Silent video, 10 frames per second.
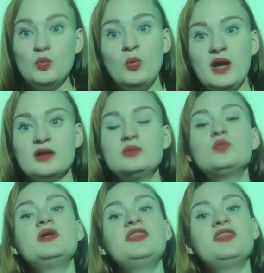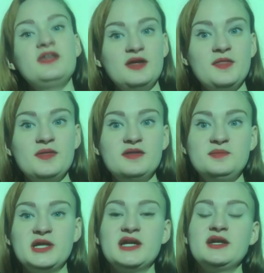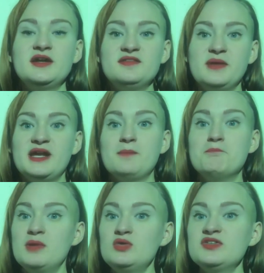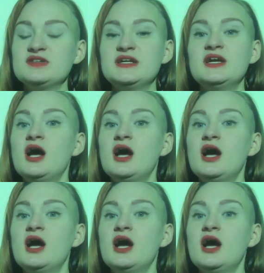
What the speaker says: Well, we think that this planet is made up mostly